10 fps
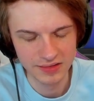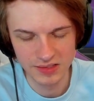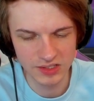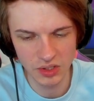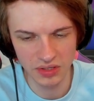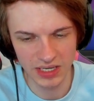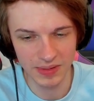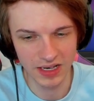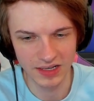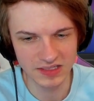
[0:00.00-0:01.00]
So, like,
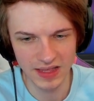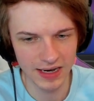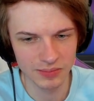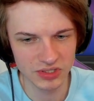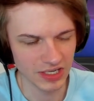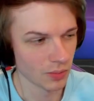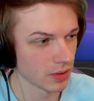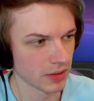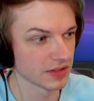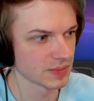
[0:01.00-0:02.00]
because of that, I'm just like,
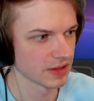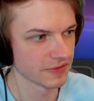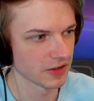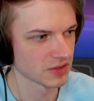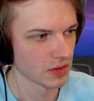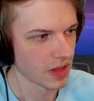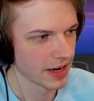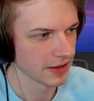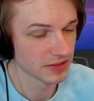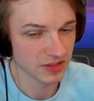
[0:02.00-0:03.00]
what, all these motherfuckers are
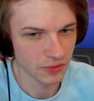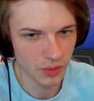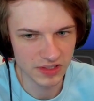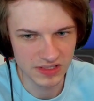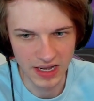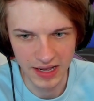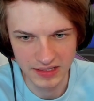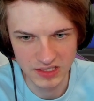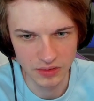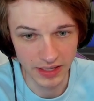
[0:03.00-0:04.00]
liars? Of course
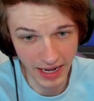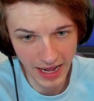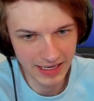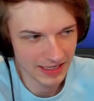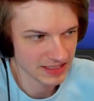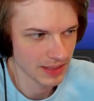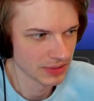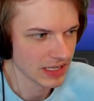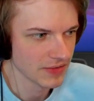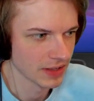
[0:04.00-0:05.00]
not. So, like, I guess I
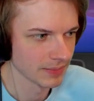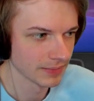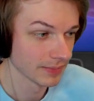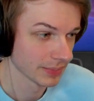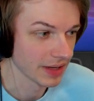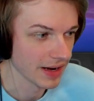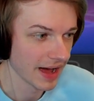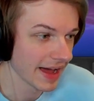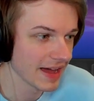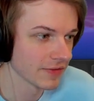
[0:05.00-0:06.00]
believe in them, but
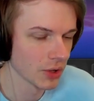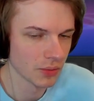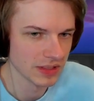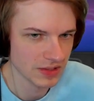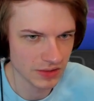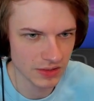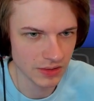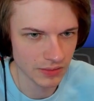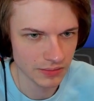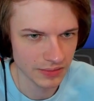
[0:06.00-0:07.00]
I have no reason
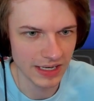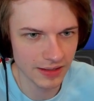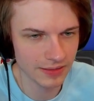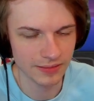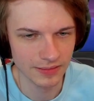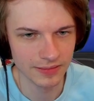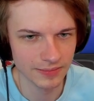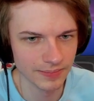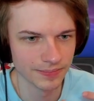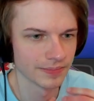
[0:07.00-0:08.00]
to, like,
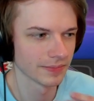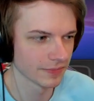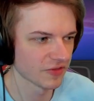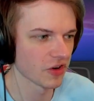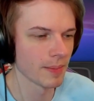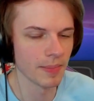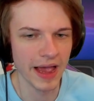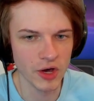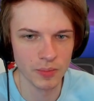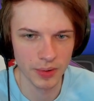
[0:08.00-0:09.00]
from
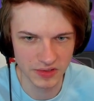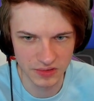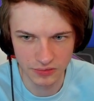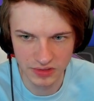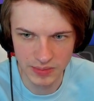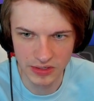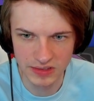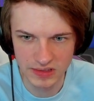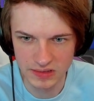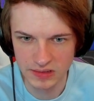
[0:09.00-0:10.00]
my own personal
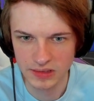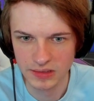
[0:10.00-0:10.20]
experiences